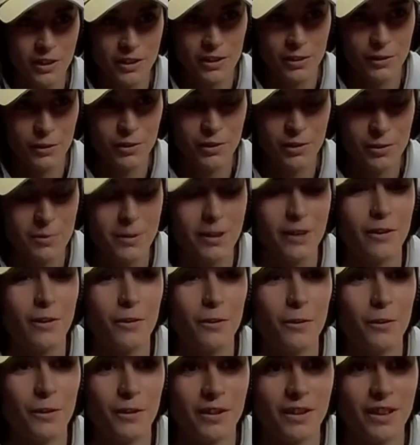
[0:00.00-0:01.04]
used to be a
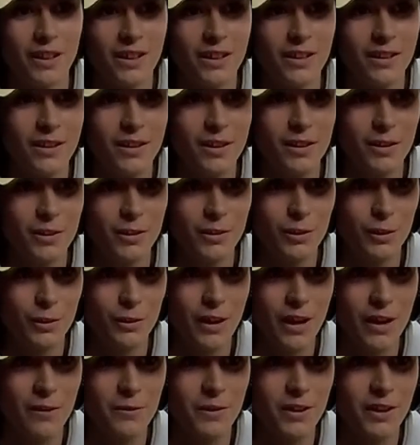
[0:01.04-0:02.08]
goalie,
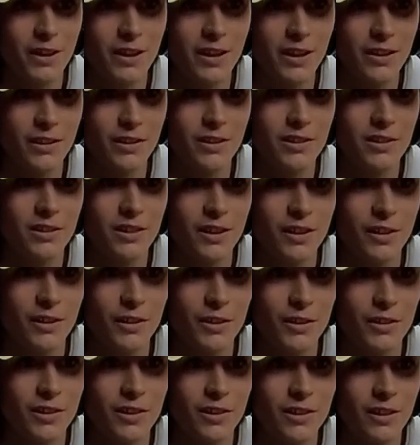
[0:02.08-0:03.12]
so having his
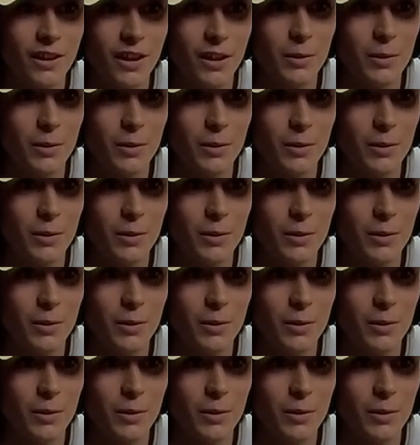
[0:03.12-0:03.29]
skills and